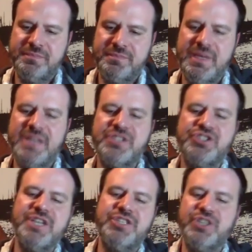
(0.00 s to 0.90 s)

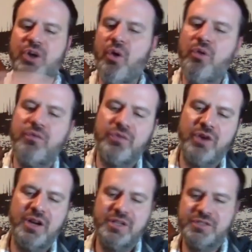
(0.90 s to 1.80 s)
exchanging
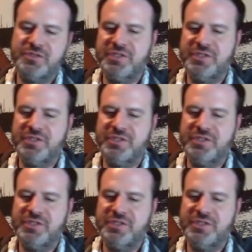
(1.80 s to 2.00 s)
overalls for